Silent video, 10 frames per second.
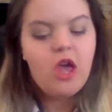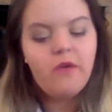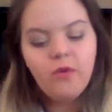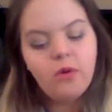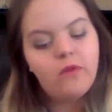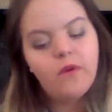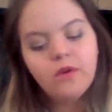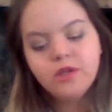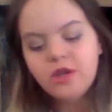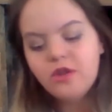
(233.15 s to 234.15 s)
If you are
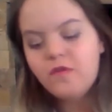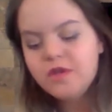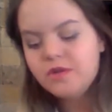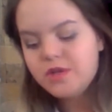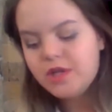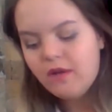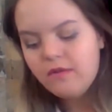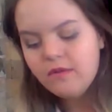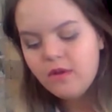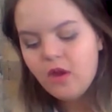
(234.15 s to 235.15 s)
focused on the physical
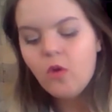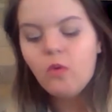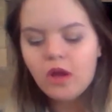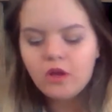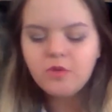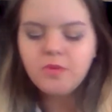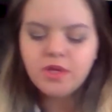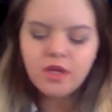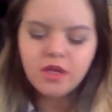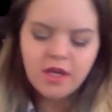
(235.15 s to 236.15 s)
stuff 100%
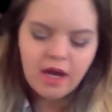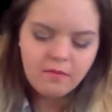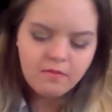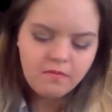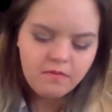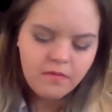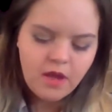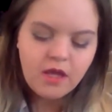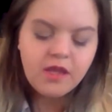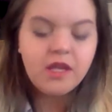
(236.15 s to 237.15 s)
of the time,
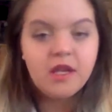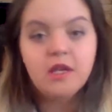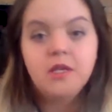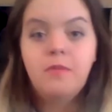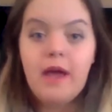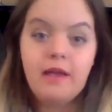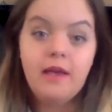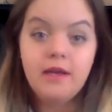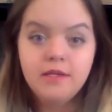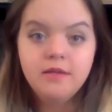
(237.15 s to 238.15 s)
then it is a bad
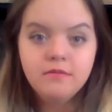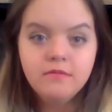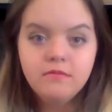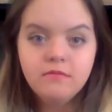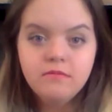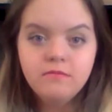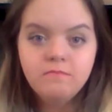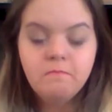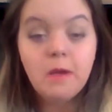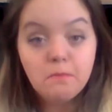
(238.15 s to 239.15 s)
kiss.
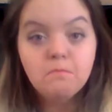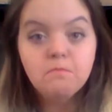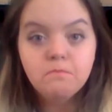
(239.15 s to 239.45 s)
Yep.